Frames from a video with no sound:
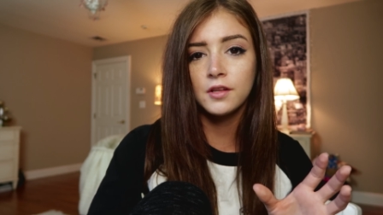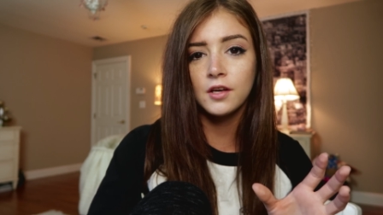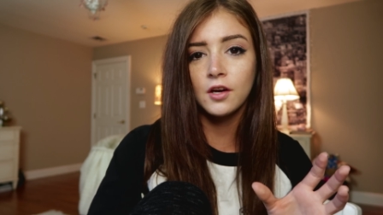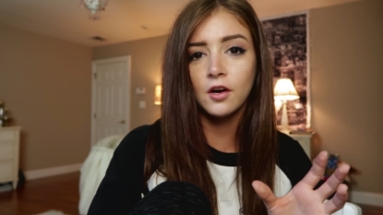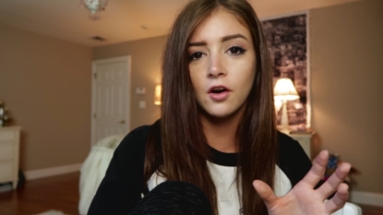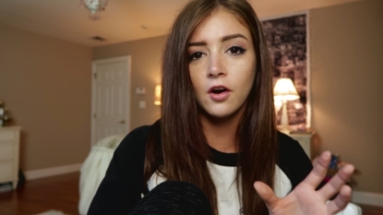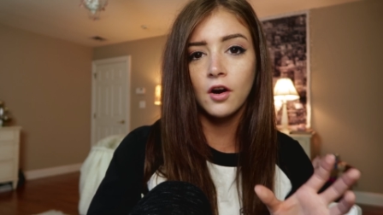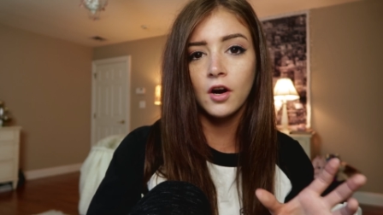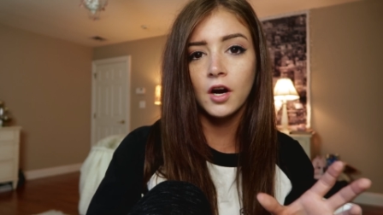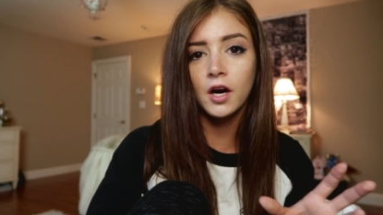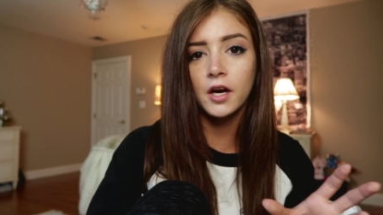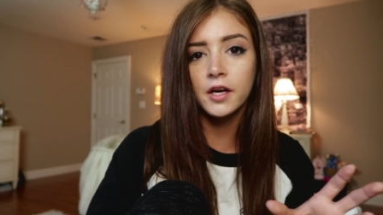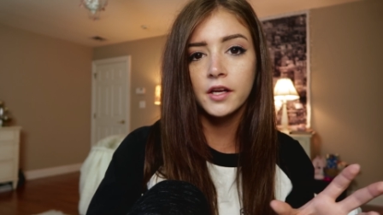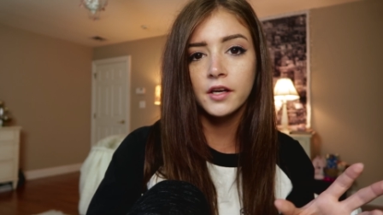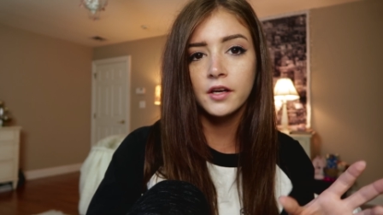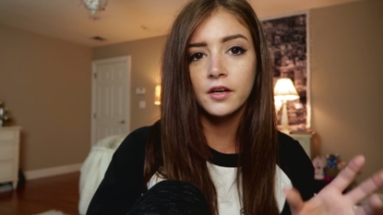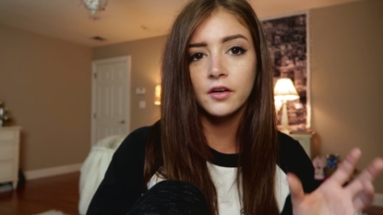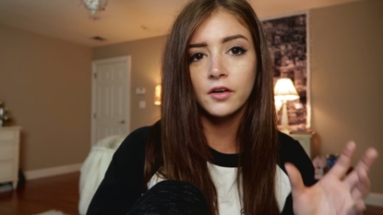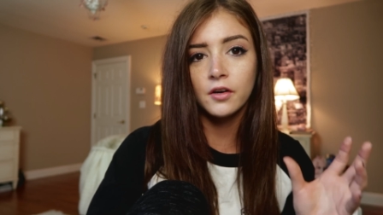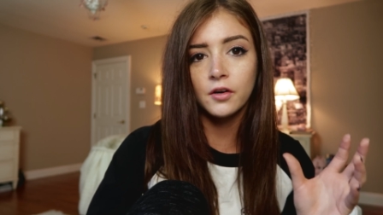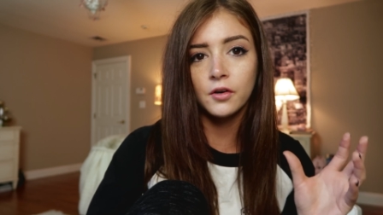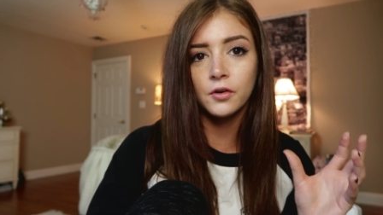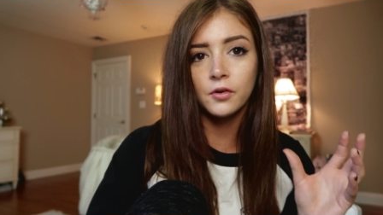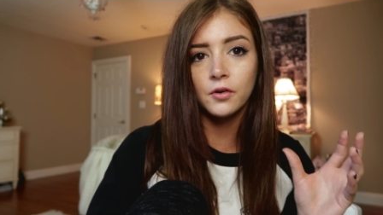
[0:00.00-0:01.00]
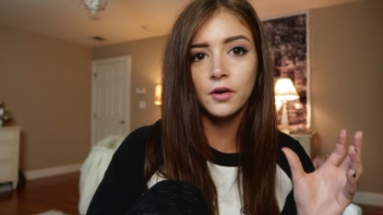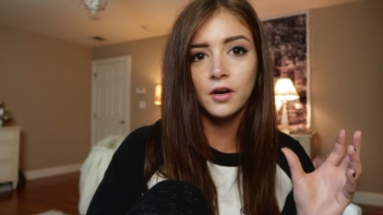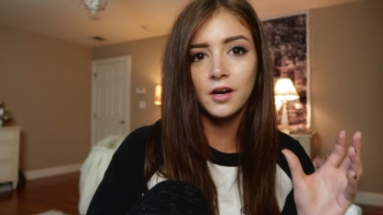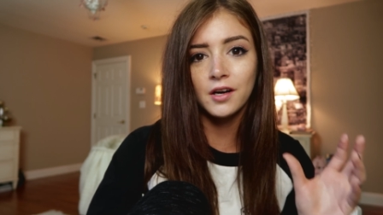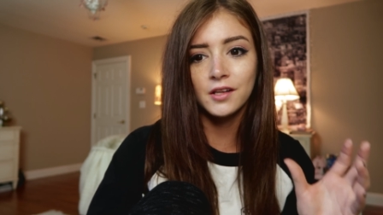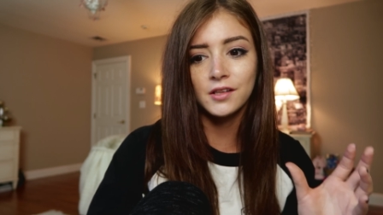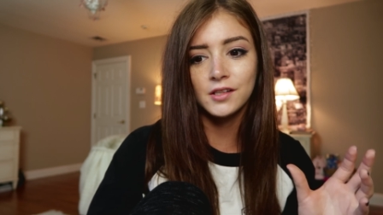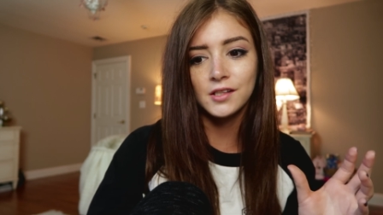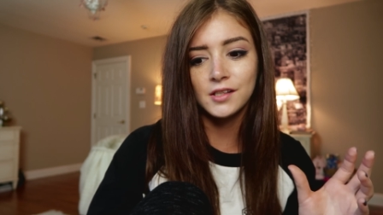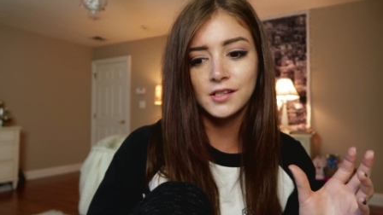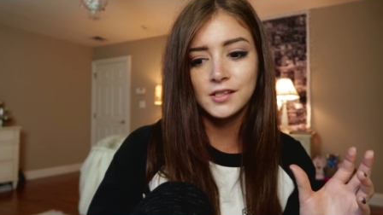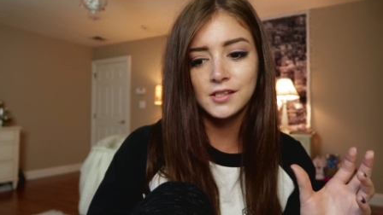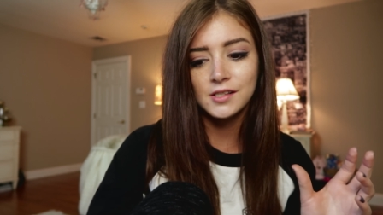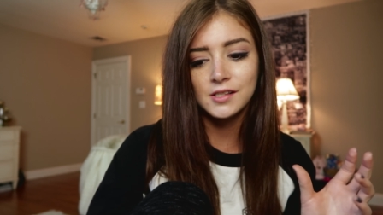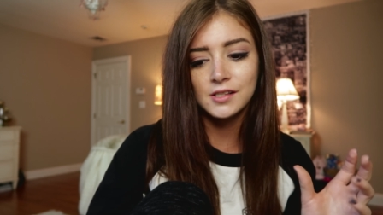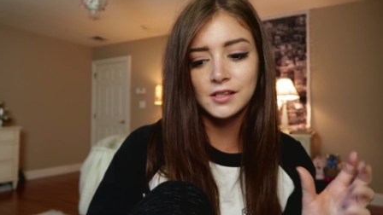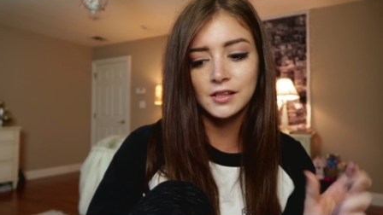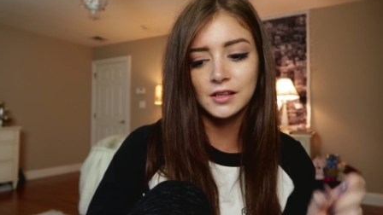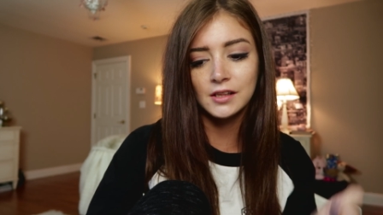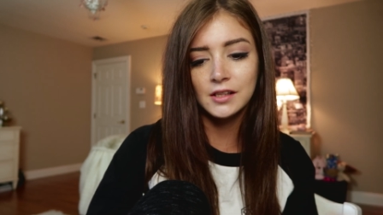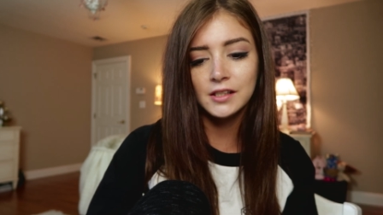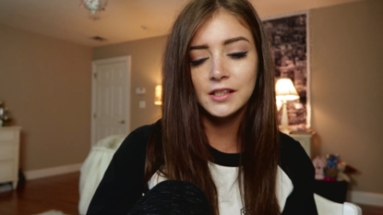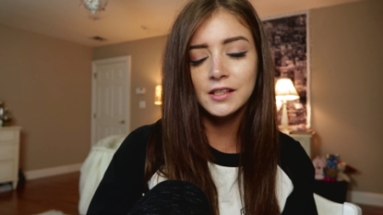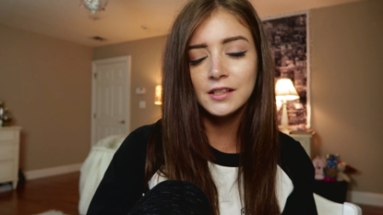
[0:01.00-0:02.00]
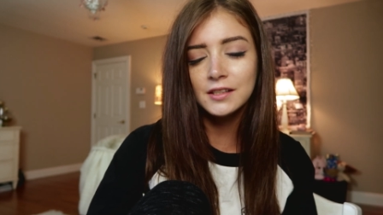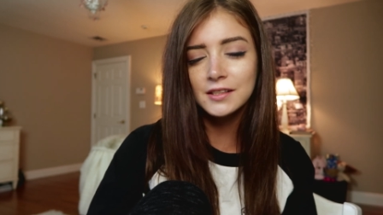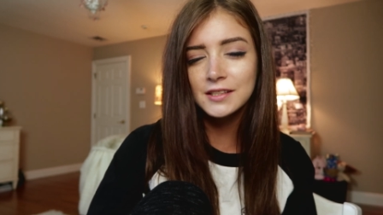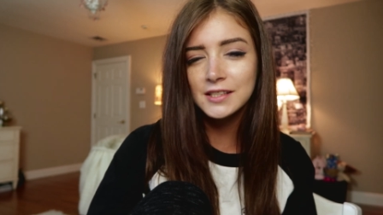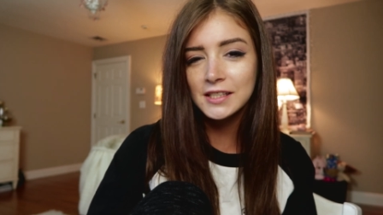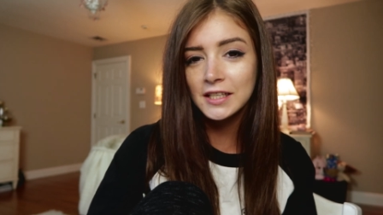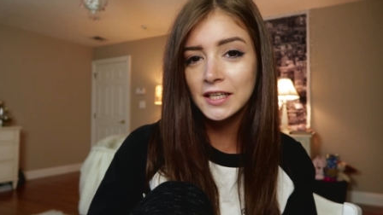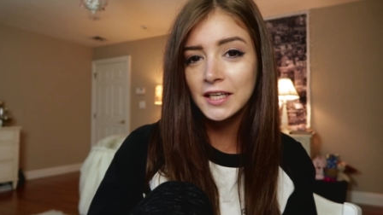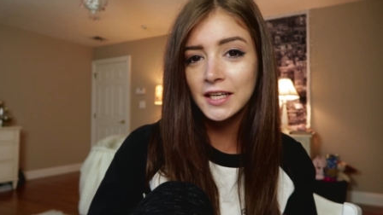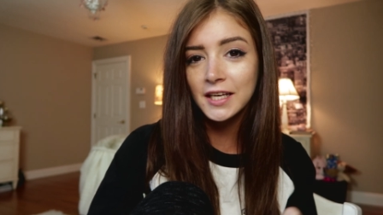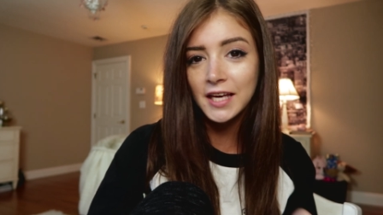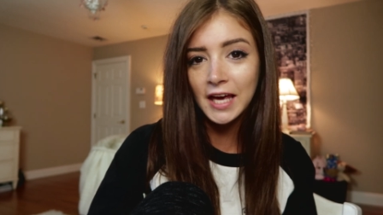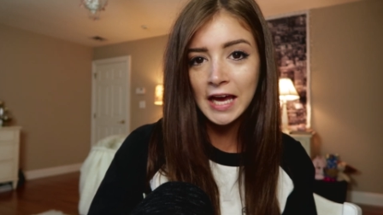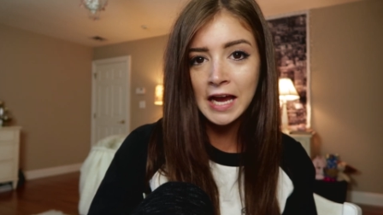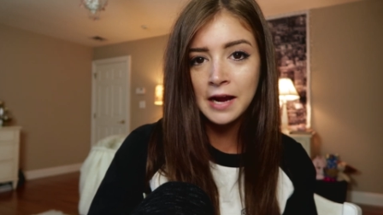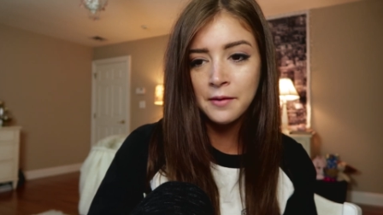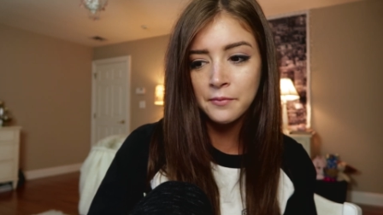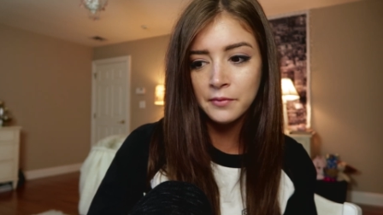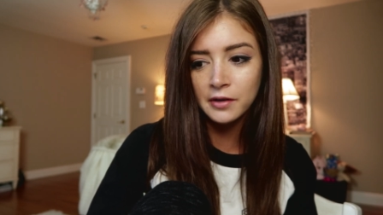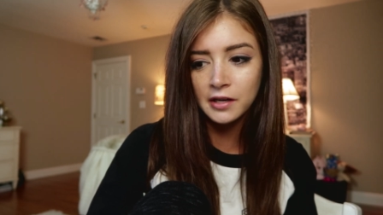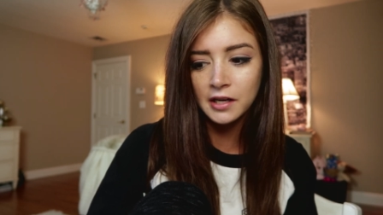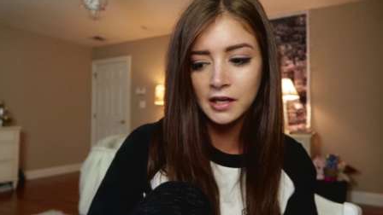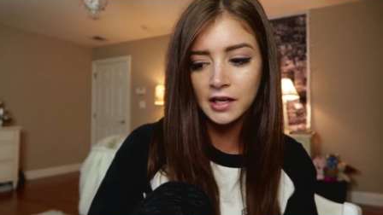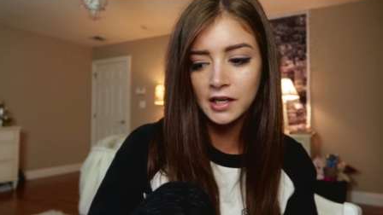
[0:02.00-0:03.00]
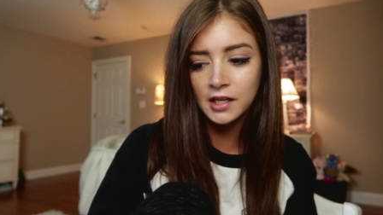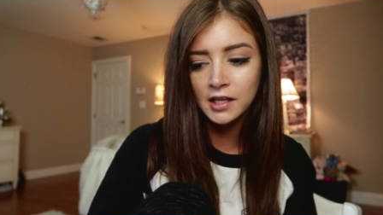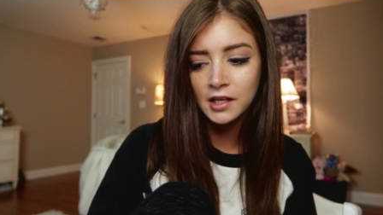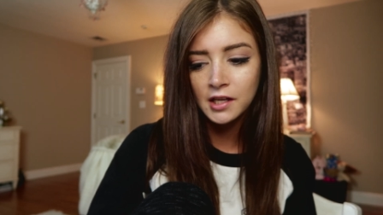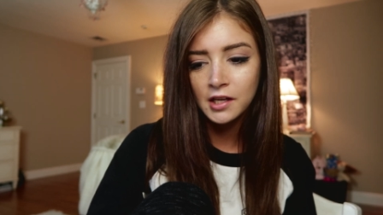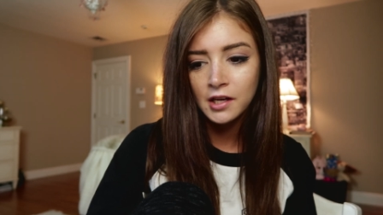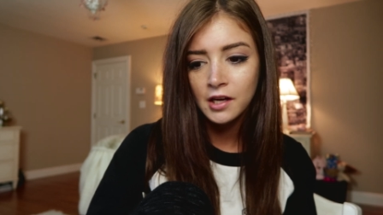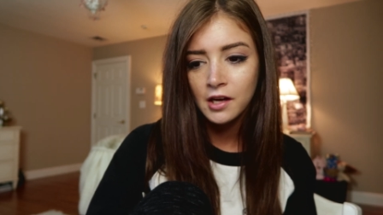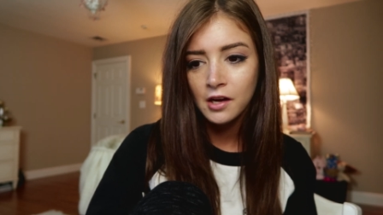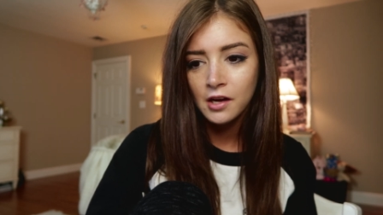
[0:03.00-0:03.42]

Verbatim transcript: the audio on this little teeny camera